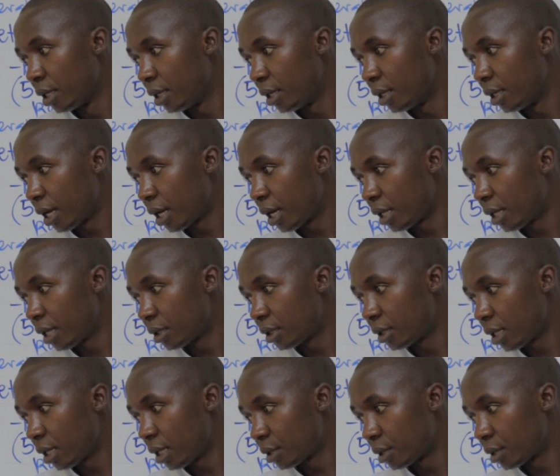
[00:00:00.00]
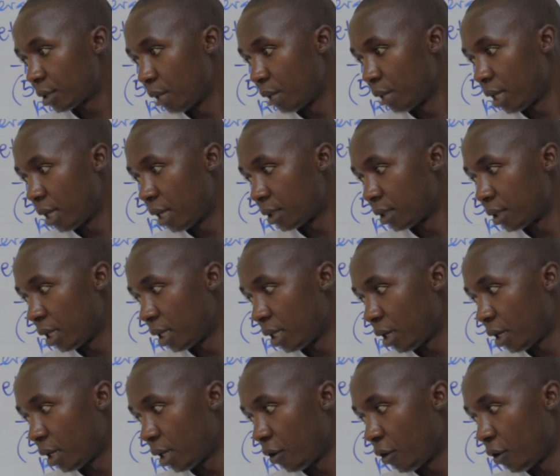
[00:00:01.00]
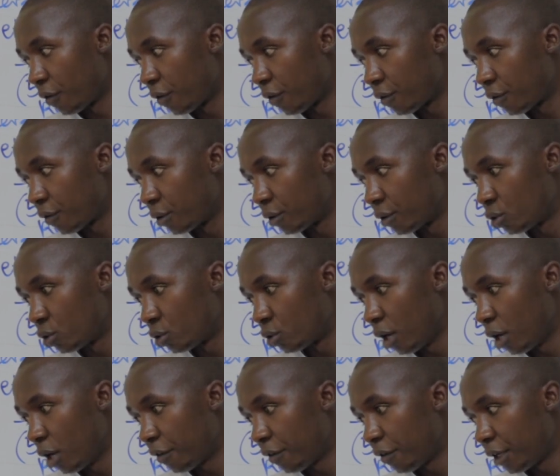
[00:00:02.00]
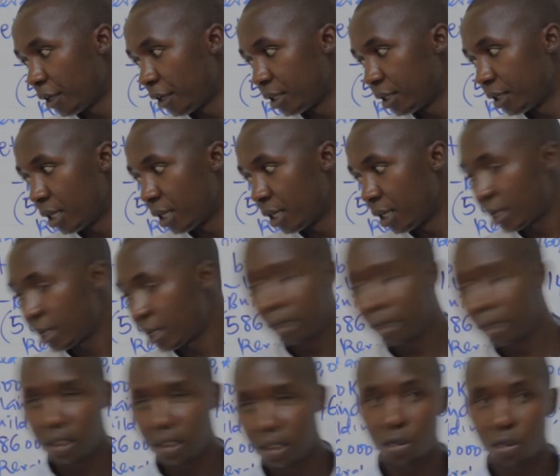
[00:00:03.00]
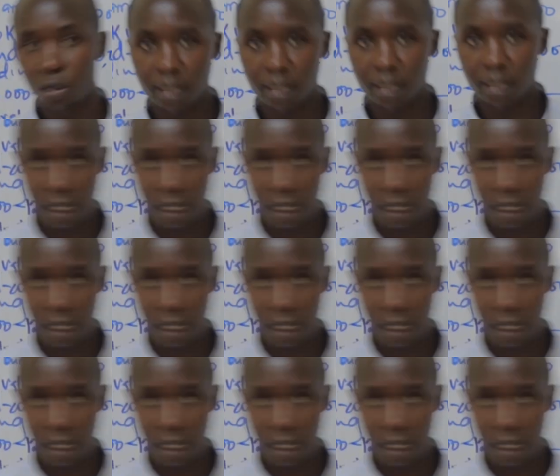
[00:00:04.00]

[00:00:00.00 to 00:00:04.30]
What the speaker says: the current tax balance there of 12,800 is on the